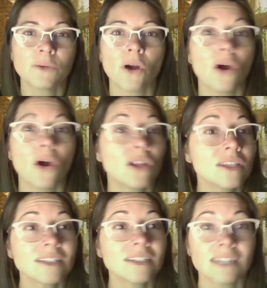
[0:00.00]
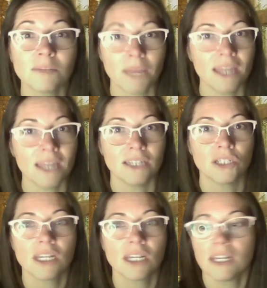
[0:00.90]
We're all on the same
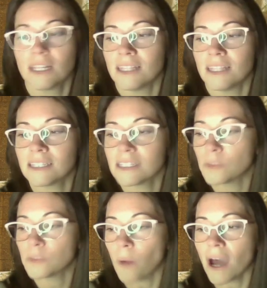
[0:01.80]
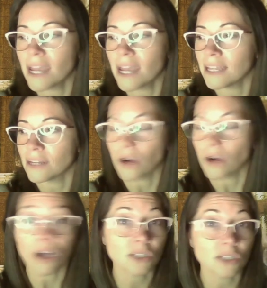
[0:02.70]
page. This is why
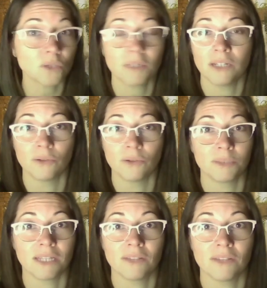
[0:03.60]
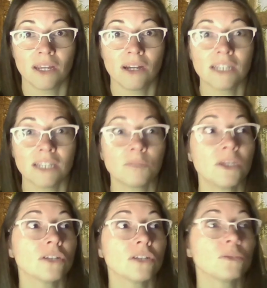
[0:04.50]
there are so many groups out there, is
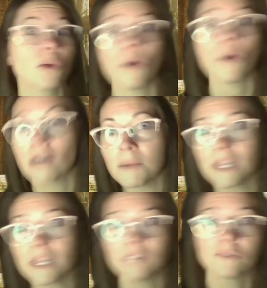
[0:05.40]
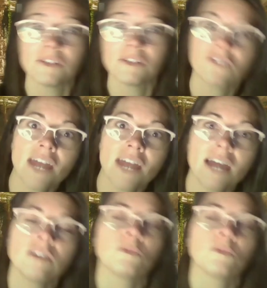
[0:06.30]
because we're all coming at it from different
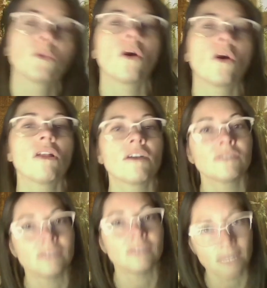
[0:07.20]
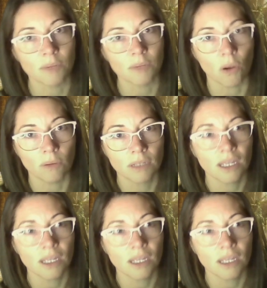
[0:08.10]
angles, but we're all after the same goal.